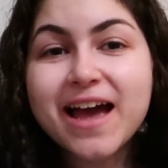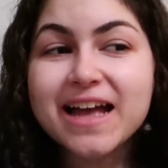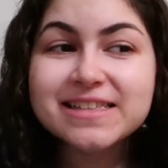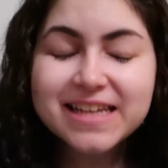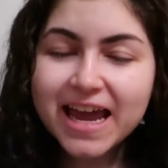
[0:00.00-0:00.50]

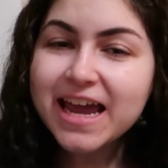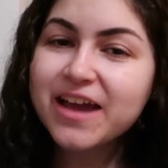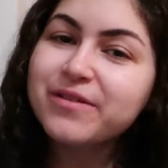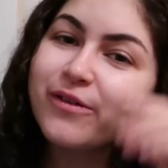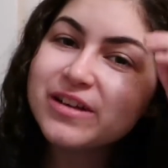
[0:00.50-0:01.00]
and today
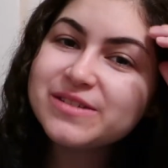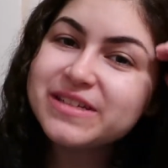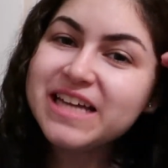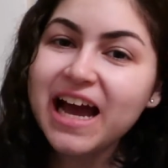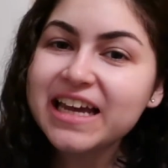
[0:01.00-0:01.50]
I'm going to be
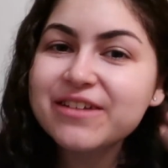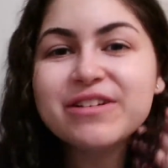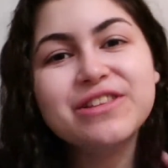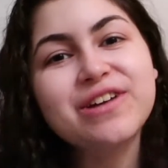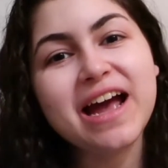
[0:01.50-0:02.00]
talking
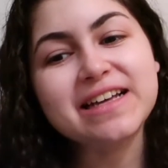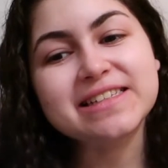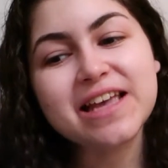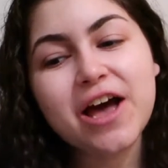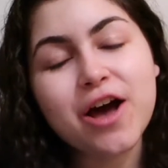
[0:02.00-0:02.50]
with you guys